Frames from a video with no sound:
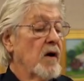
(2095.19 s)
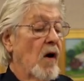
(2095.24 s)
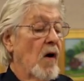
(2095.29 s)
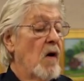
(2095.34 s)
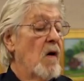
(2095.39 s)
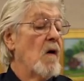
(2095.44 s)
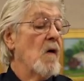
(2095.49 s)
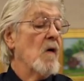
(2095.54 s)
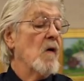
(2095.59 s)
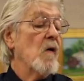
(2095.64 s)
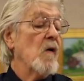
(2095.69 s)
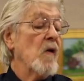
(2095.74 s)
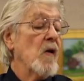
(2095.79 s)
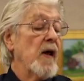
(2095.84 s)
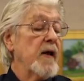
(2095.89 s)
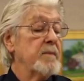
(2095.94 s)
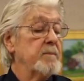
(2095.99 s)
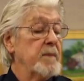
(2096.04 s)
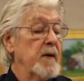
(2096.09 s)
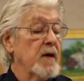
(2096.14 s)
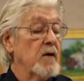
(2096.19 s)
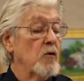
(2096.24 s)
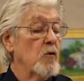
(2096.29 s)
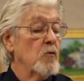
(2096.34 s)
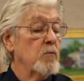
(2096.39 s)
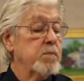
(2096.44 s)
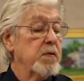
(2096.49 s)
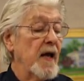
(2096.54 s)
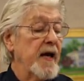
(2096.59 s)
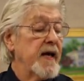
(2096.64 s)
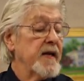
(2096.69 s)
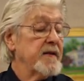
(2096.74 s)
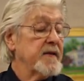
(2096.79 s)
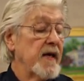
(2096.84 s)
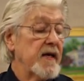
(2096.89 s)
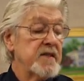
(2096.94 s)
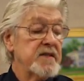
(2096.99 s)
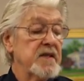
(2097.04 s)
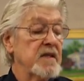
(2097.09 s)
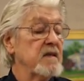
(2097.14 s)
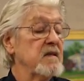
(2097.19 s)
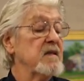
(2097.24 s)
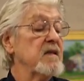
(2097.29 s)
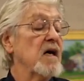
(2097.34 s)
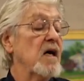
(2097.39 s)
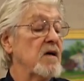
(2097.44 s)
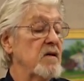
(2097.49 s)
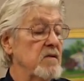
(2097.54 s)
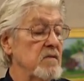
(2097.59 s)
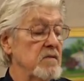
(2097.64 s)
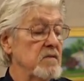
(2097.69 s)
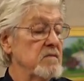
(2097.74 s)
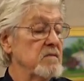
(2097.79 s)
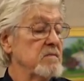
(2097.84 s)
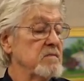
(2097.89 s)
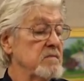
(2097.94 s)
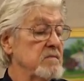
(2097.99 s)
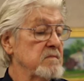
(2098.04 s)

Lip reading: All that big old plantation gone.